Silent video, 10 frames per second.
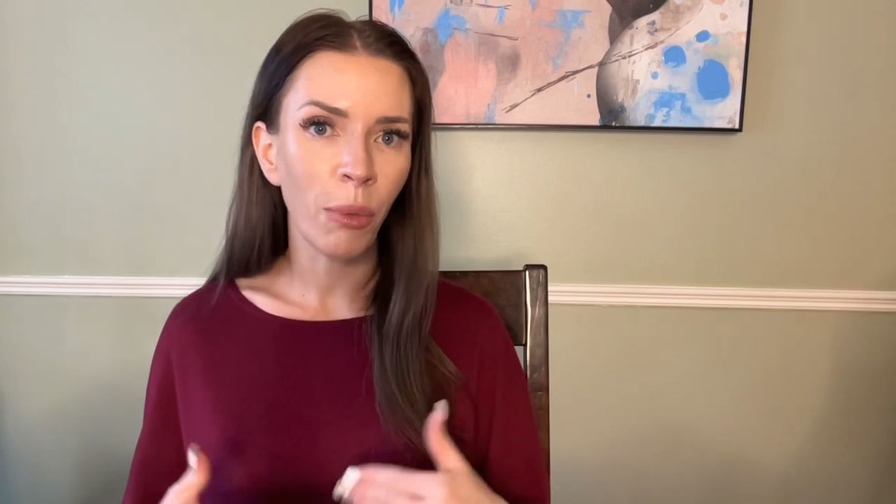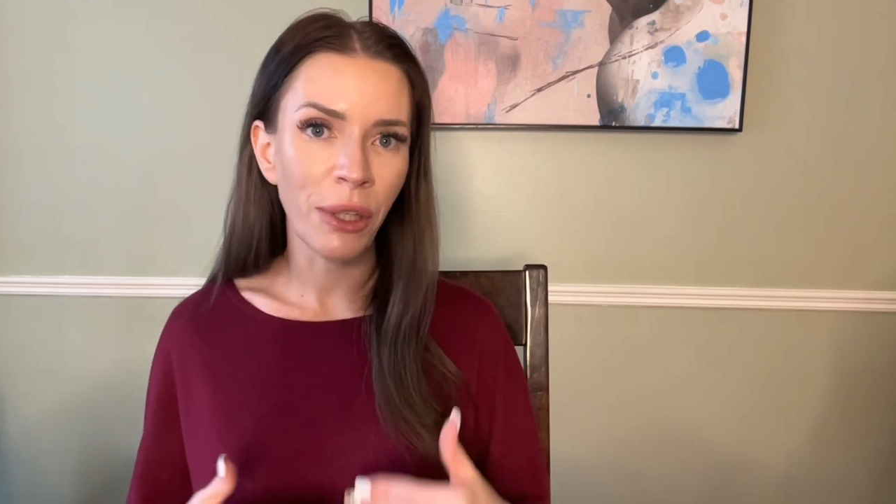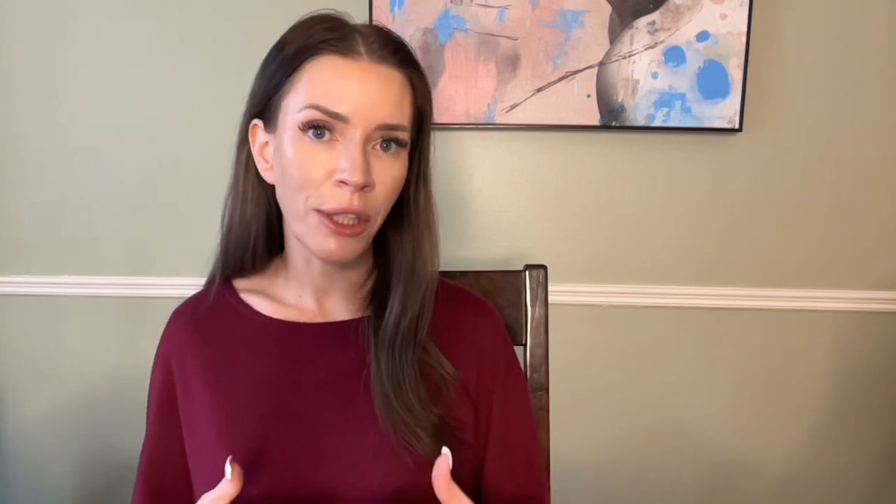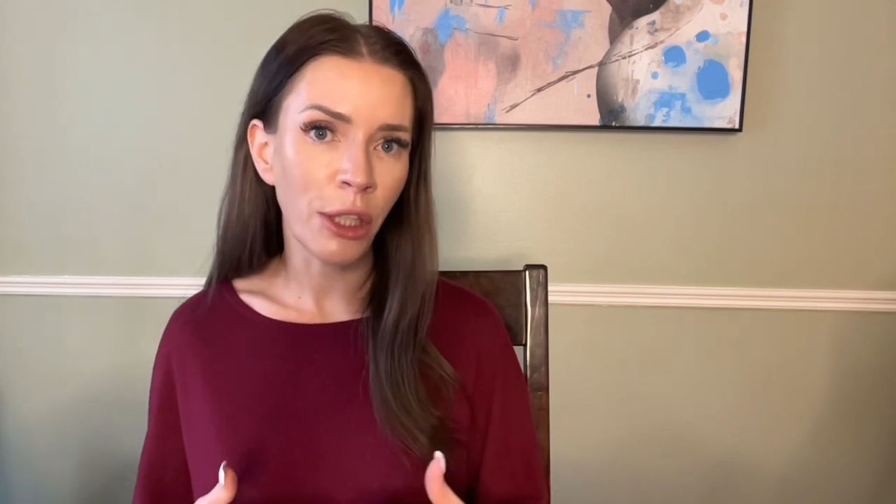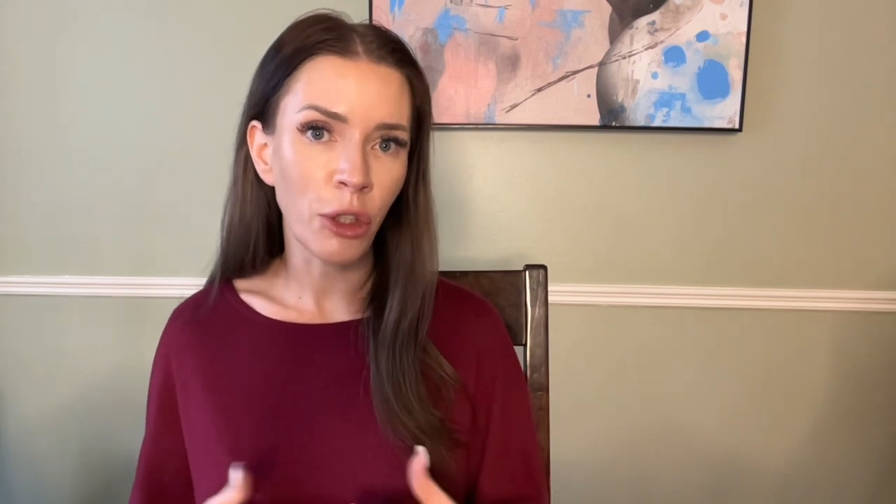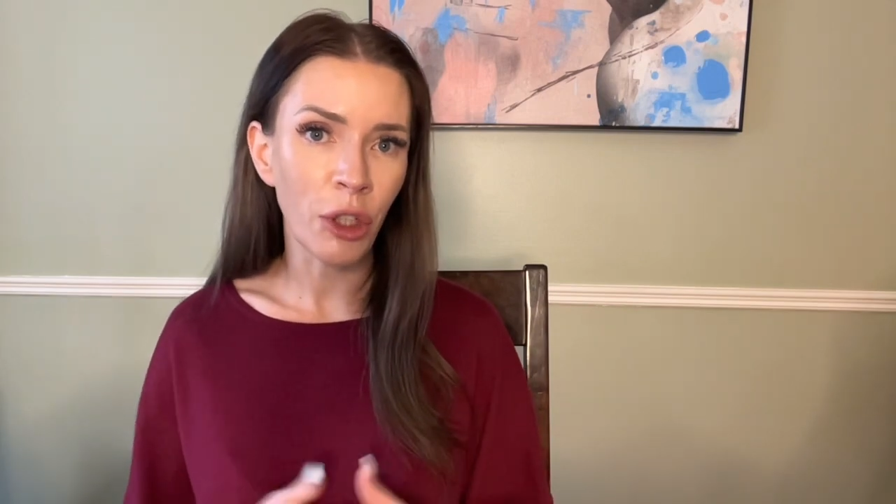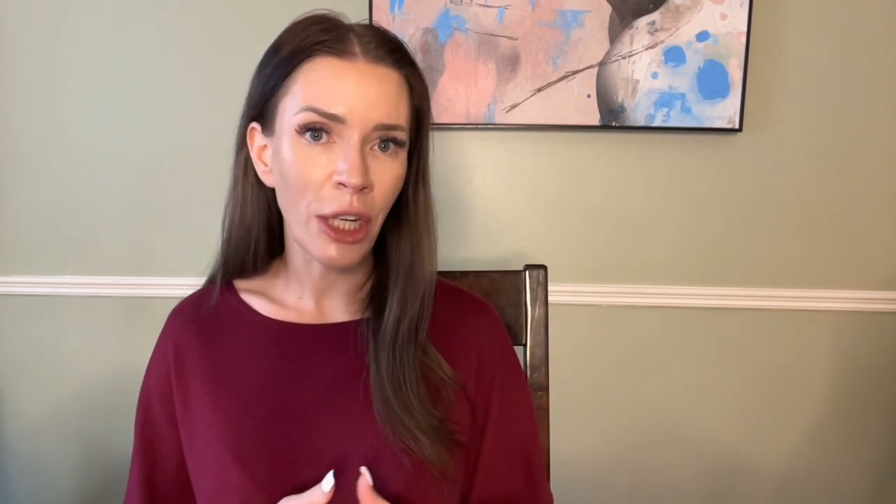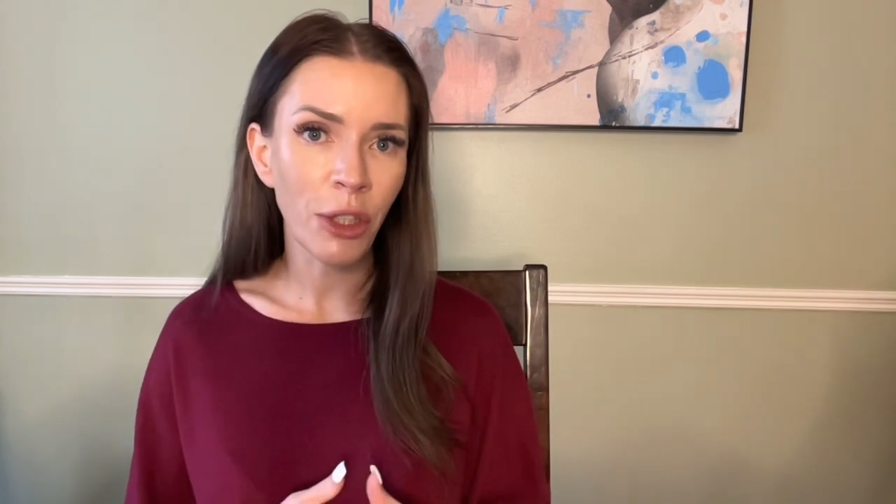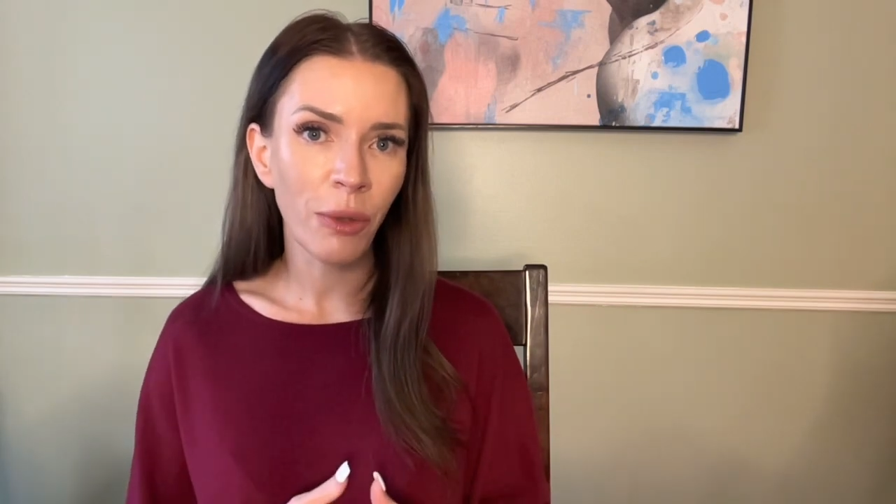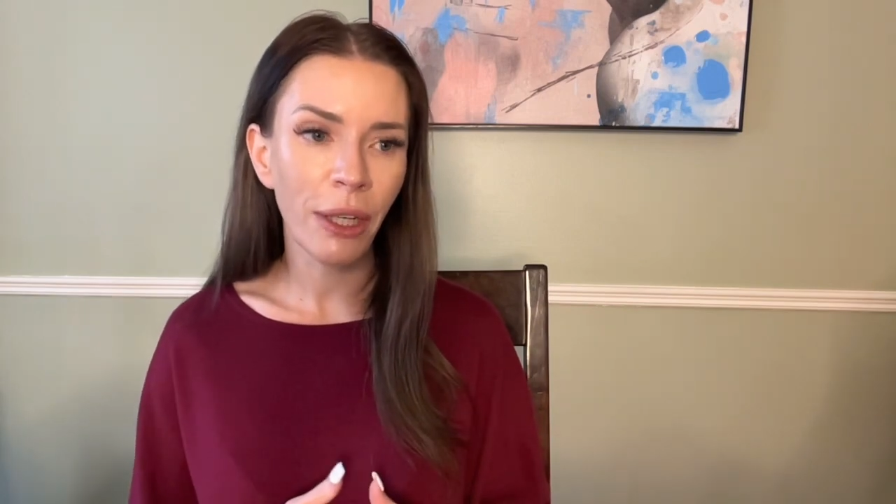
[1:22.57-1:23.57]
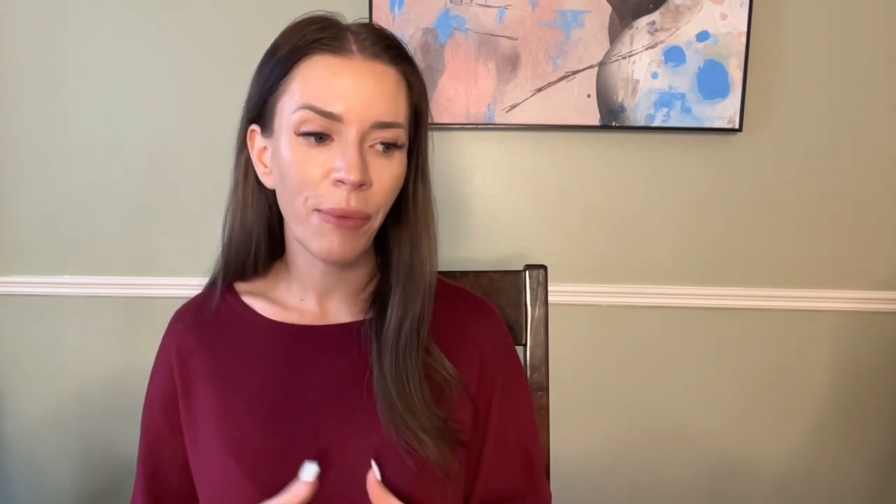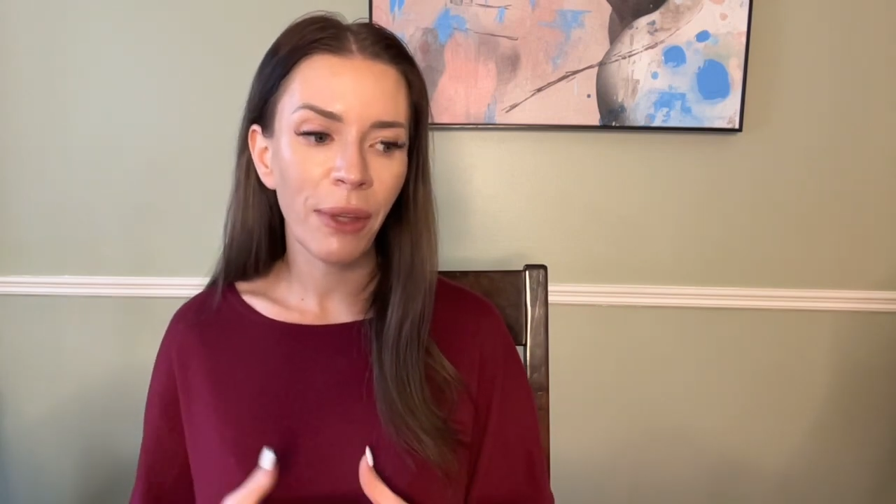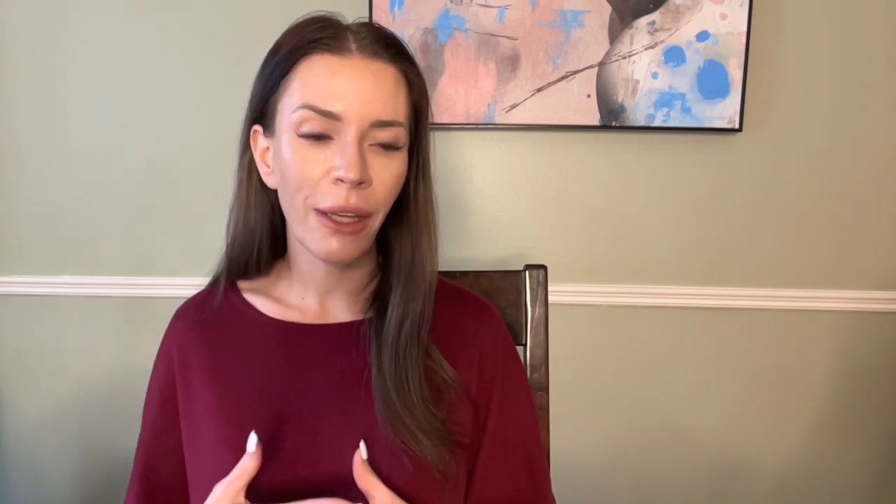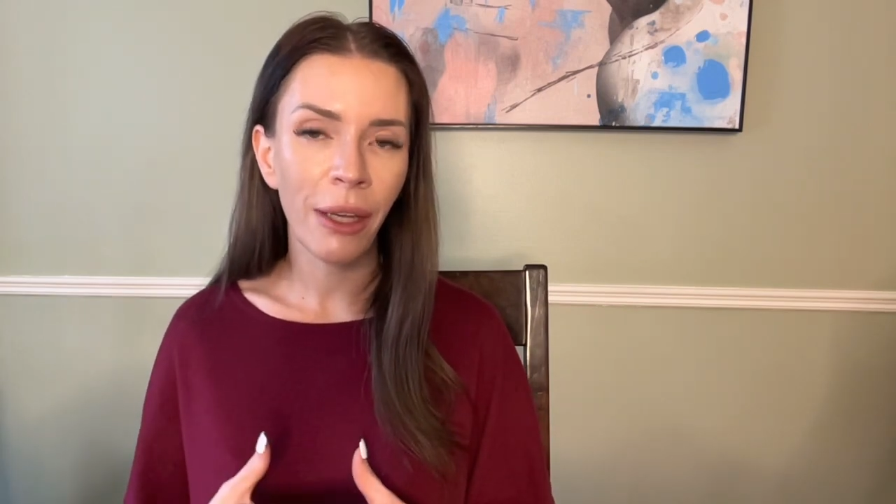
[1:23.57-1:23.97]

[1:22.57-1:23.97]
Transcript: point in the trajectory.